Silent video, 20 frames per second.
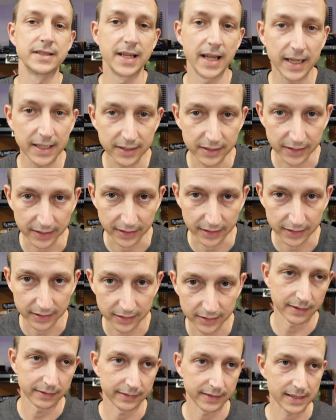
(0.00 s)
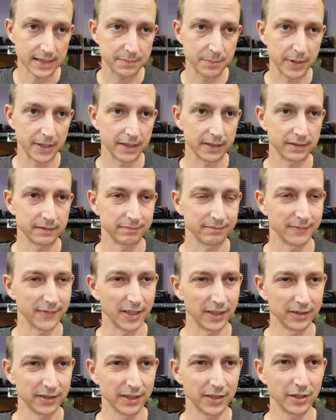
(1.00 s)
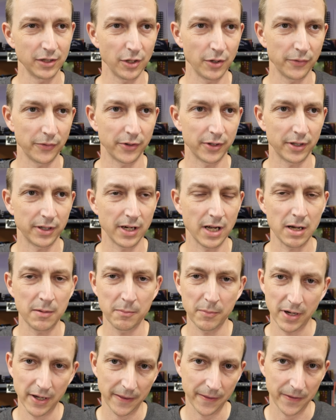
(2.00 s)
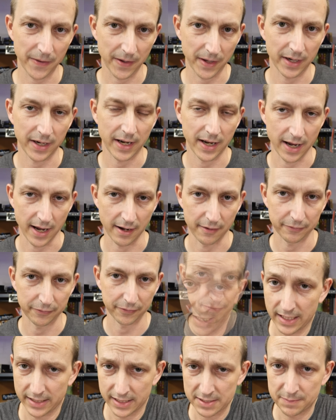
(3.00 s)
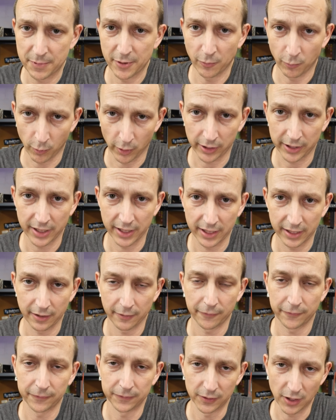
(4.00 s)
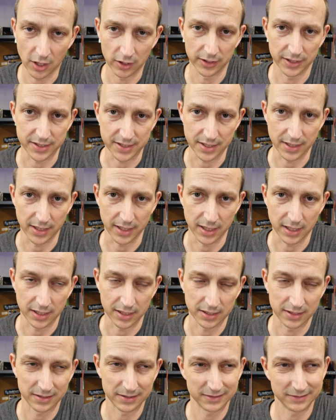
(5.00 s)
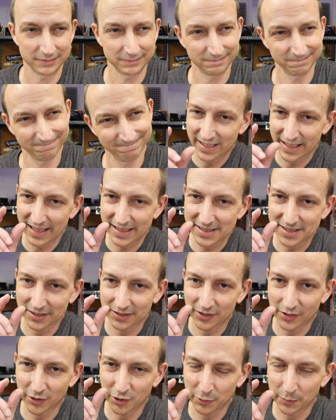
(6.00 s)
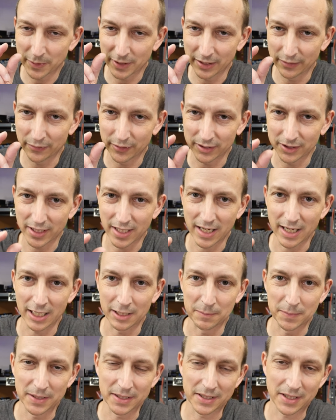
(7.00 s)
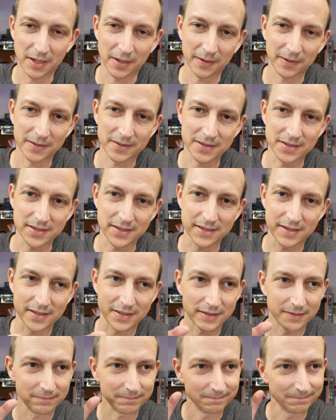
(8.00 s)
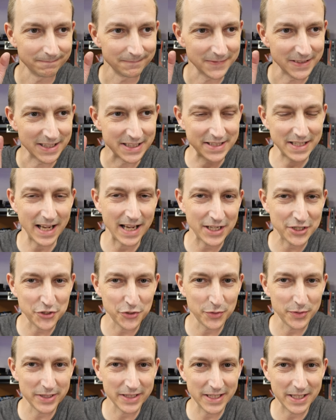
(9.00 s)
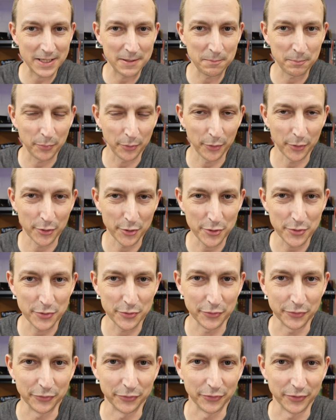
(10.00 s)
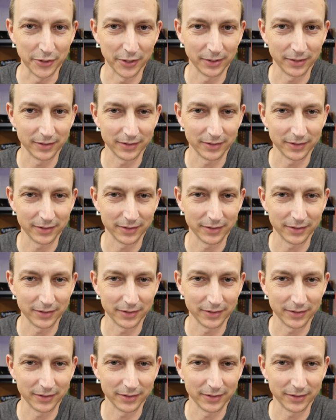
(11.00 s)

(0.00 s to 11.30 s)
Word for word: daily and that's been a little over a month and a half. And it's been working flawlessly. That's a little bit of a lie because it's actually improved